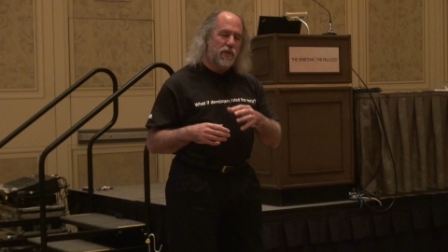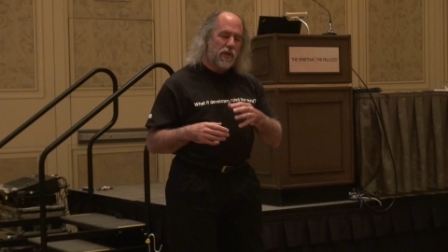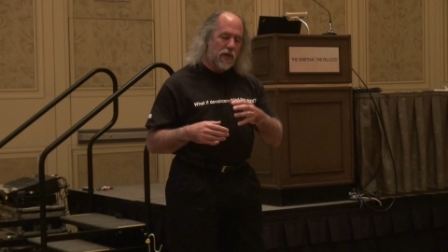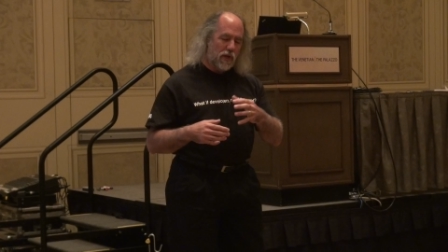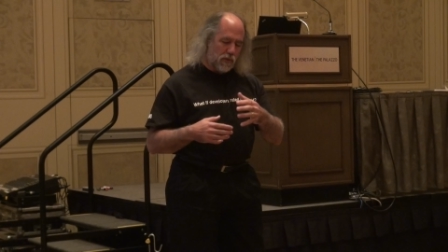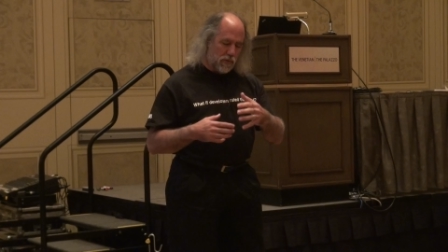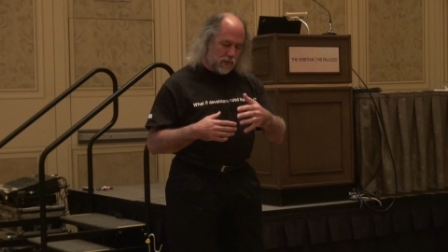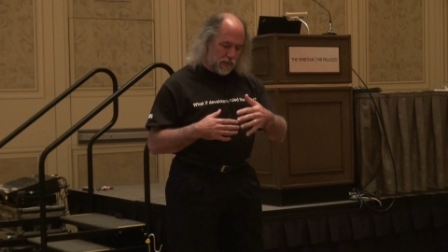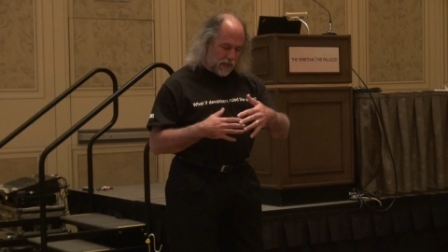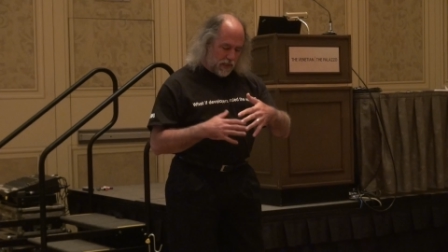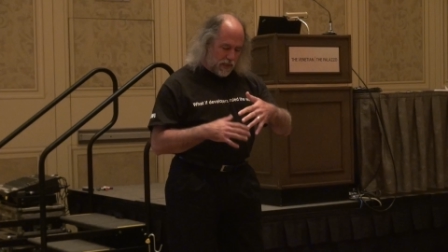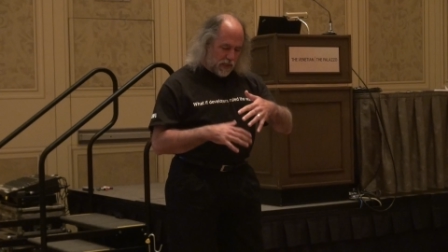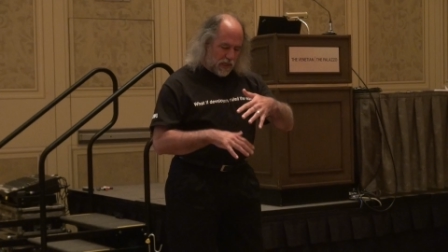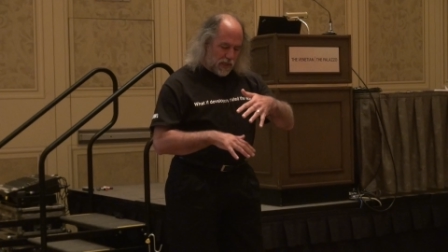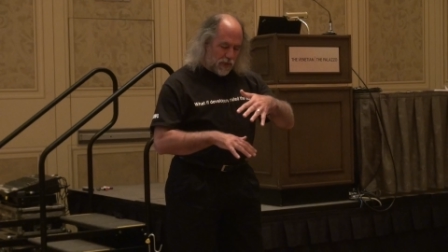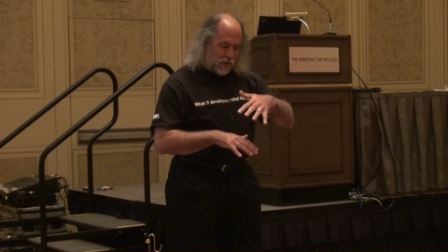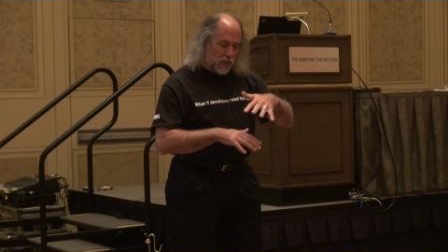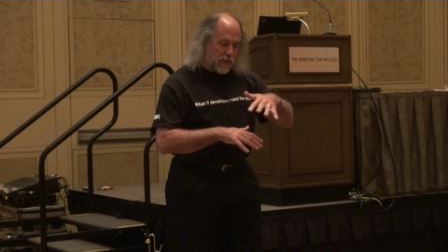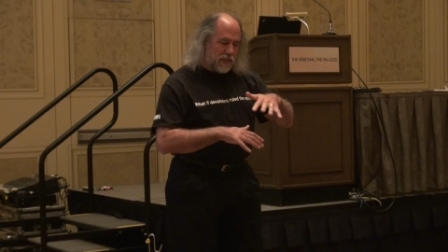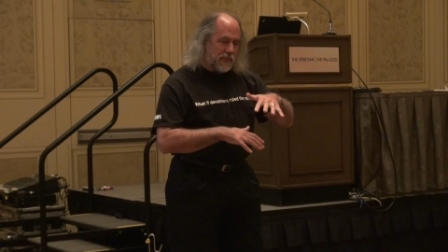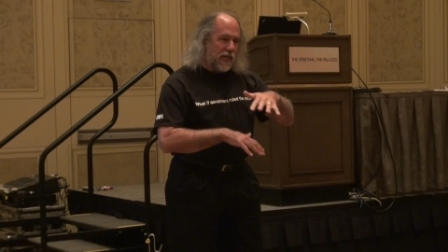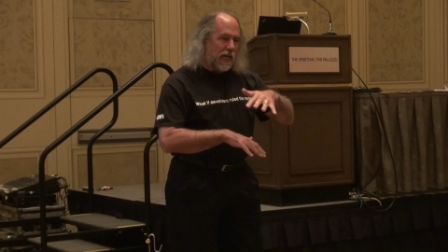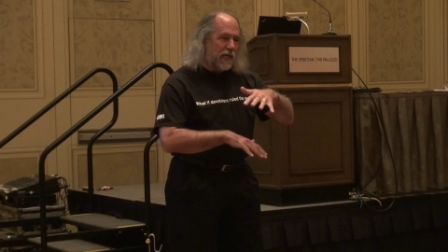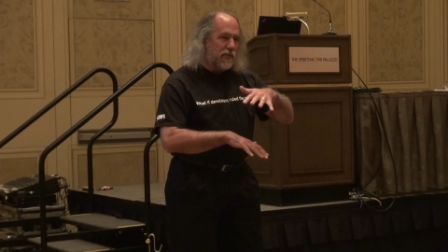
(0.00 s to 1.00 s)
No
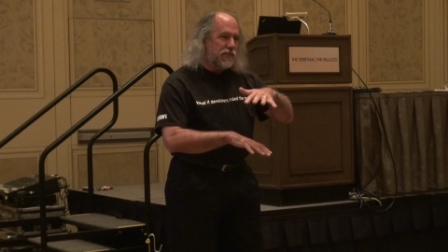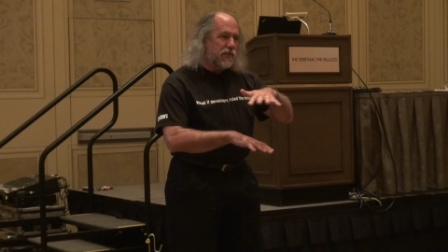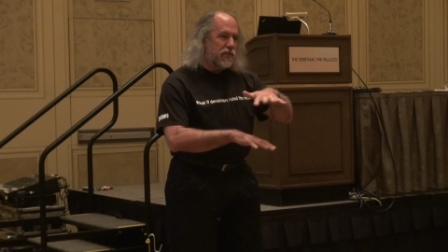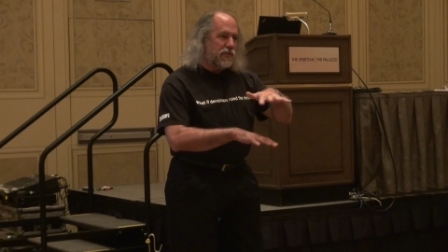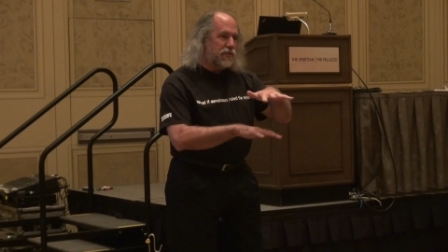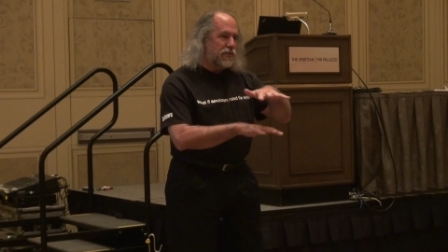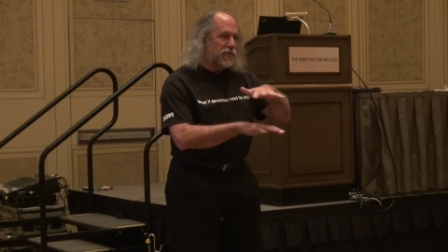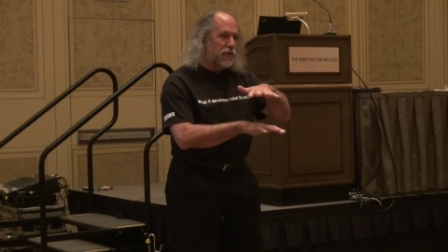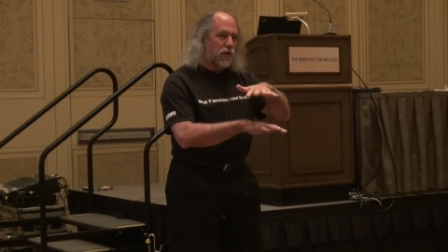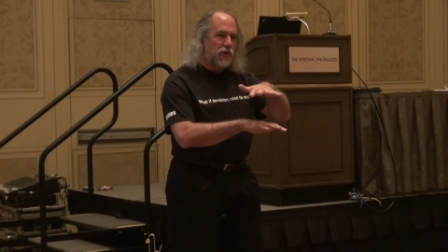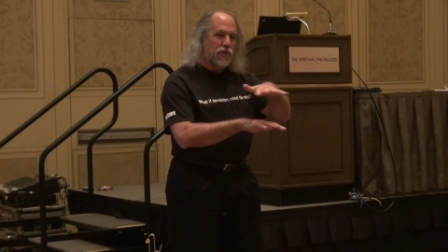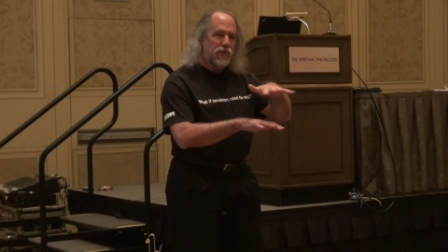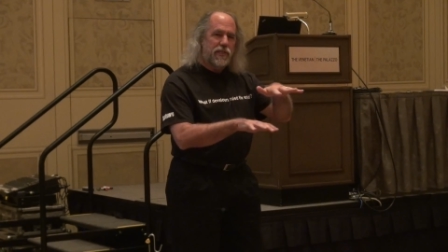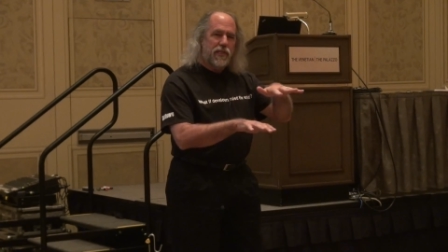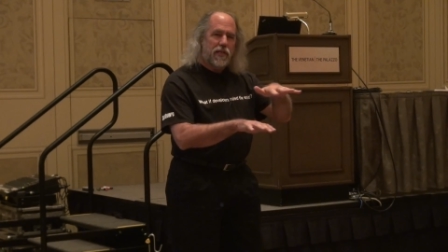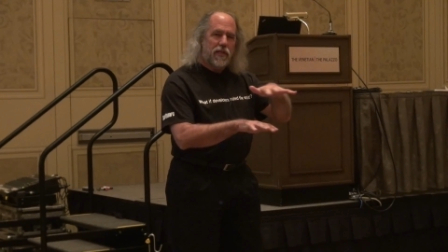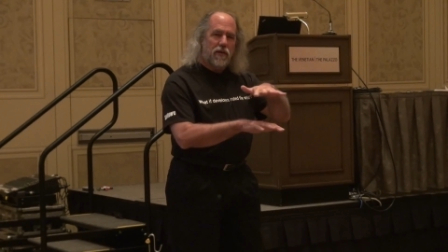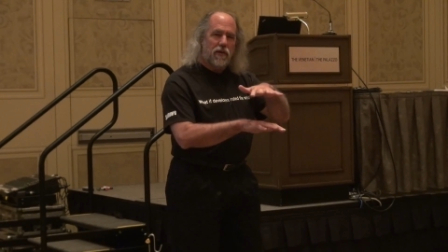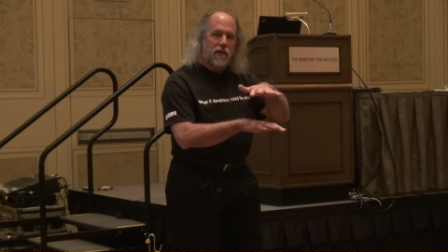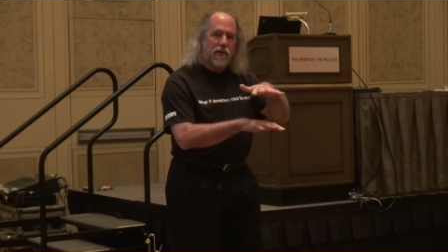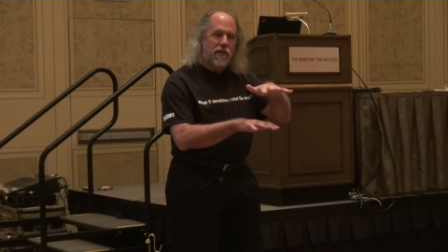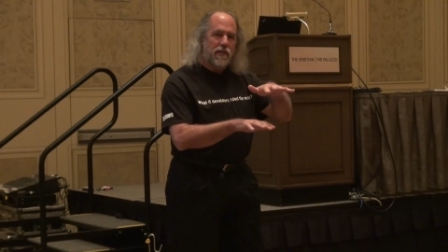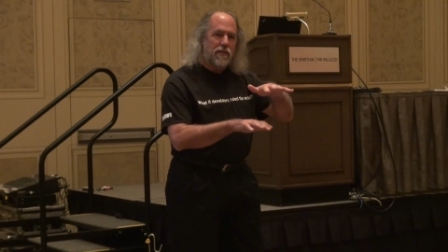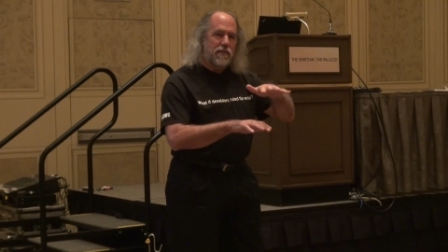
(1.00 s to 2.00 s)
Cretaceous
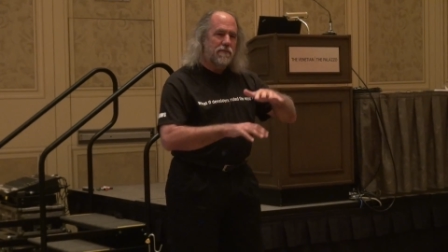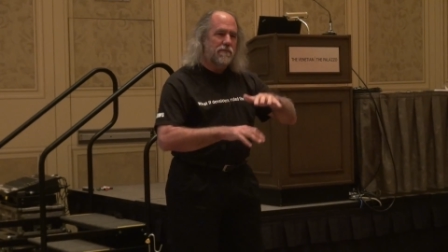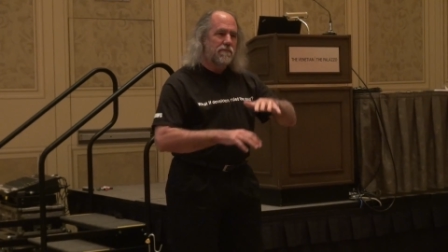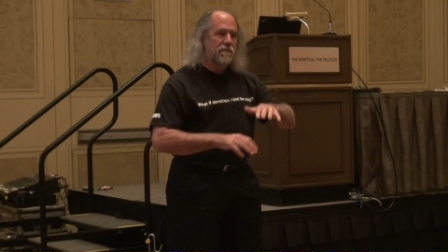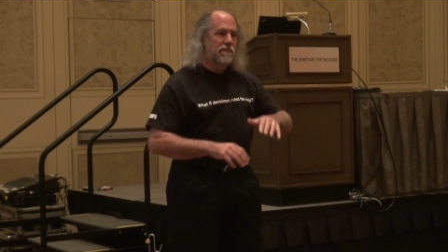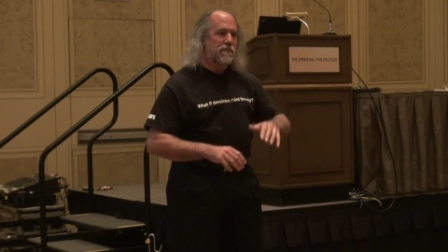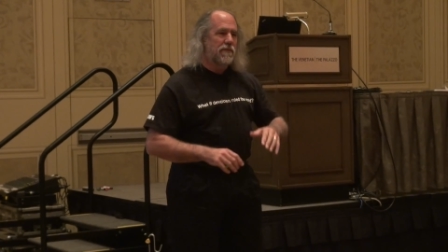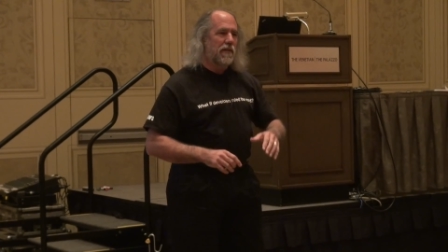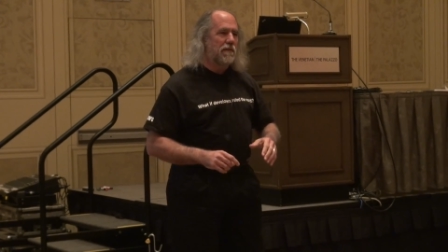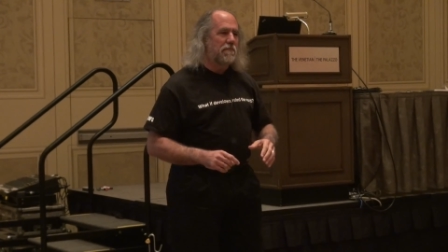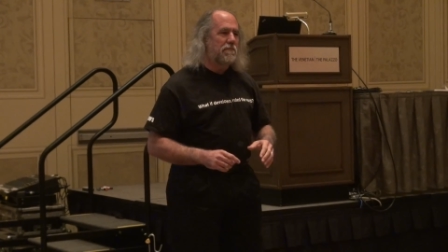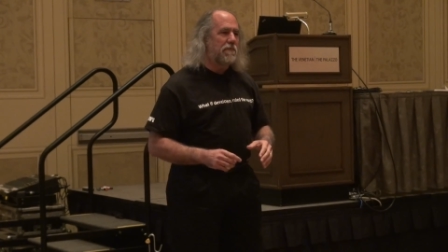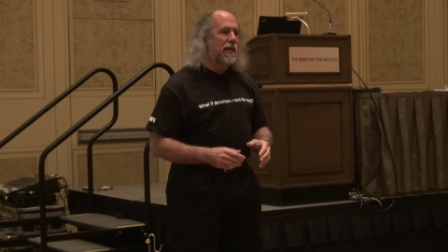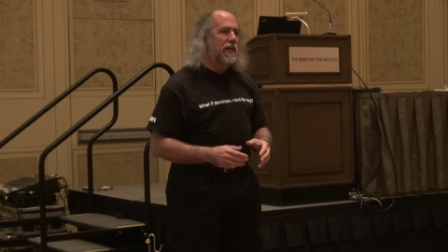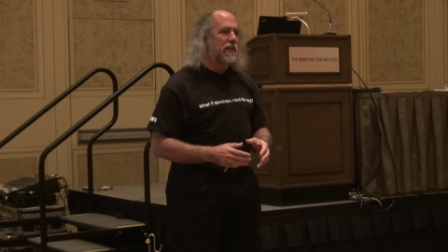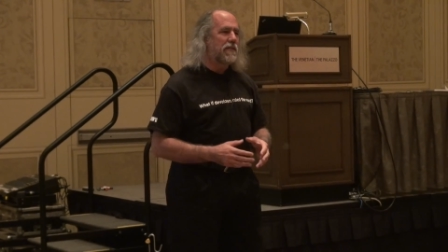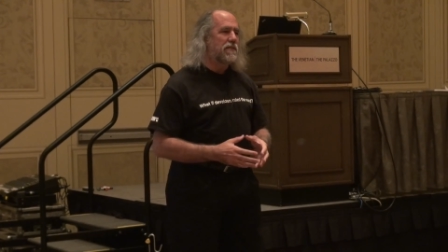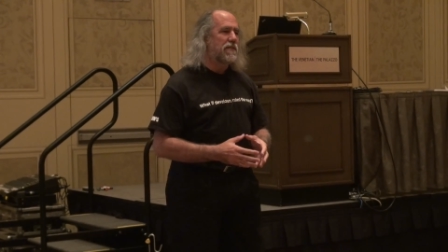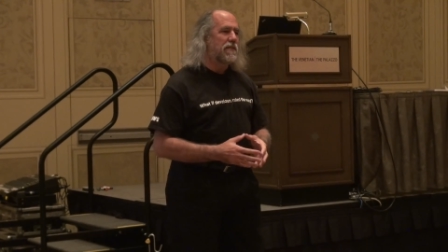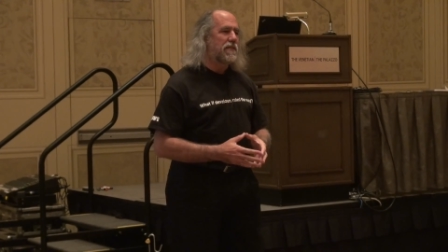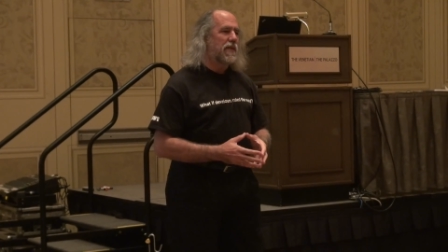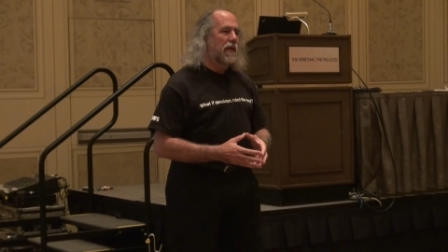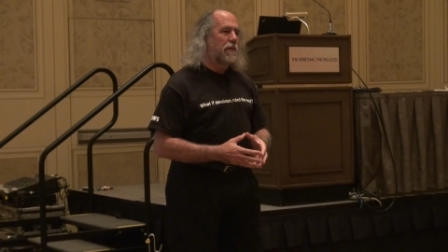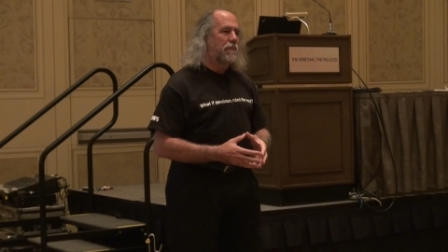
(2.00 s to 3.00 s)
Tertiary
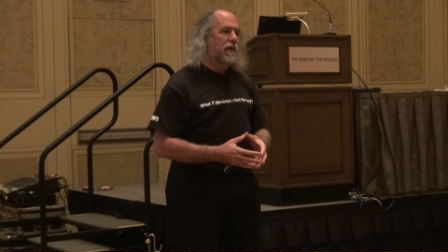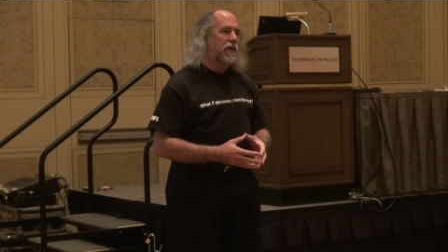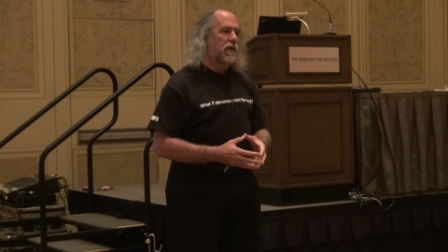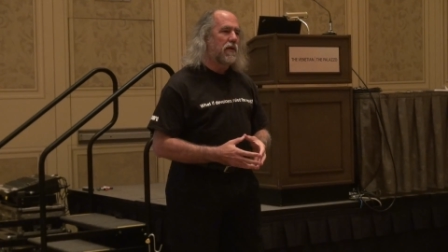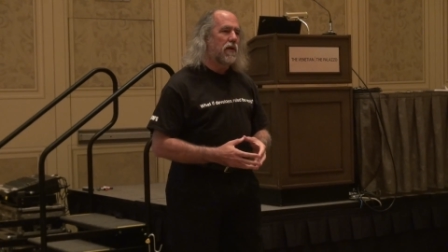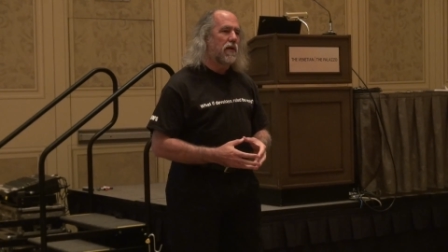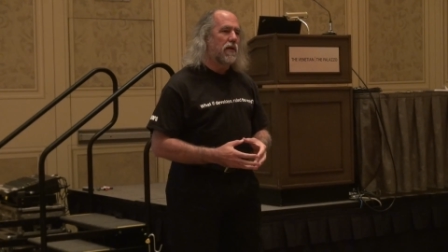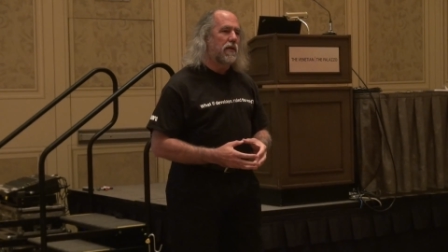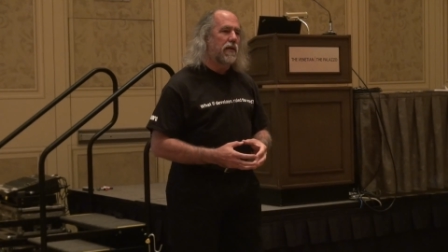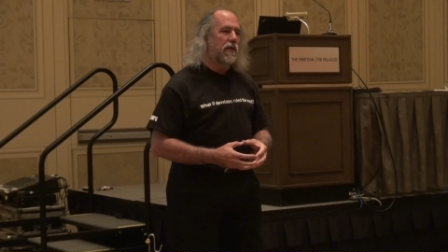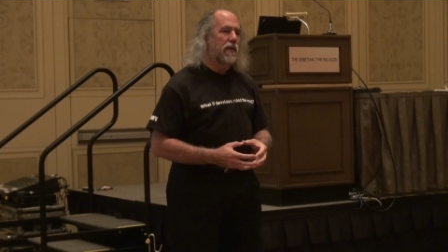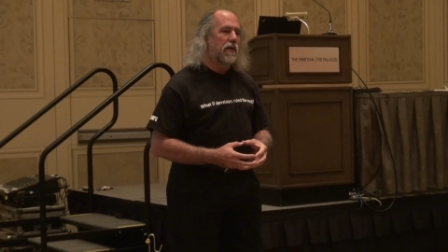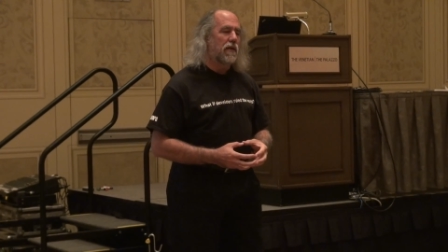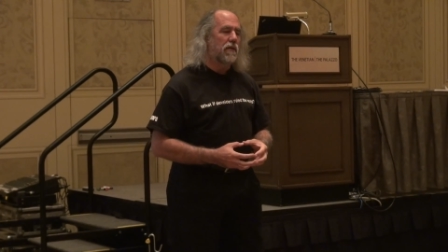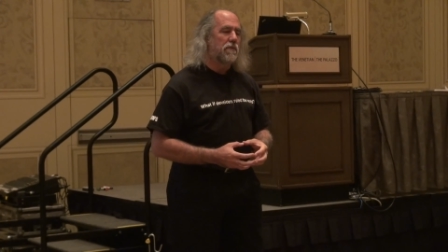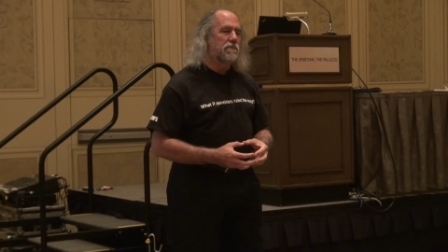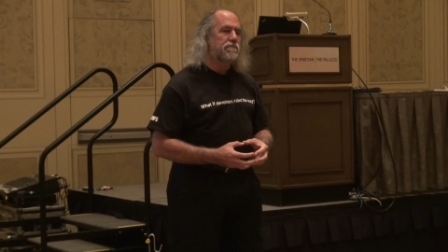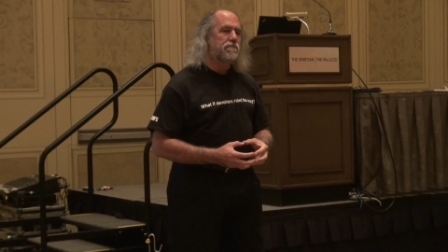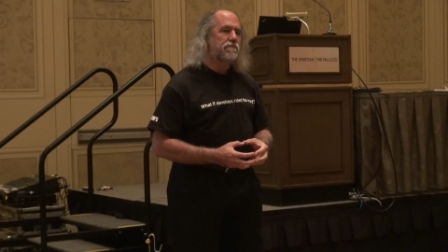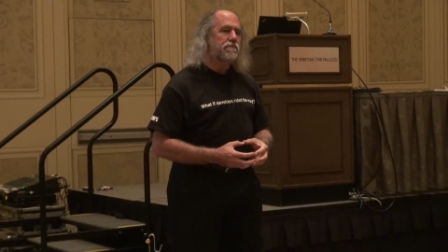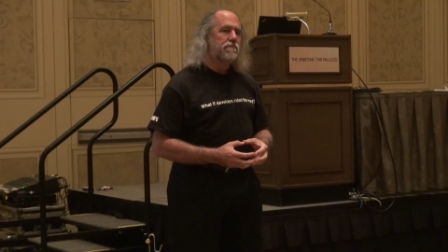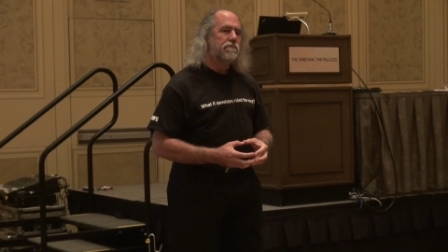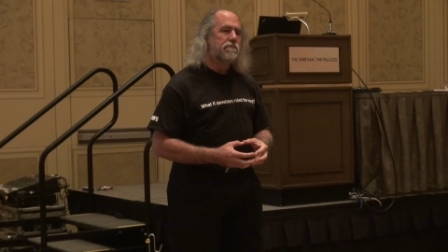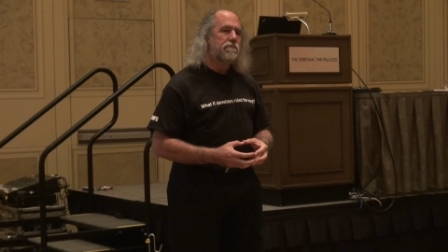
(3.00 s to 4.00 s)
event coming on here.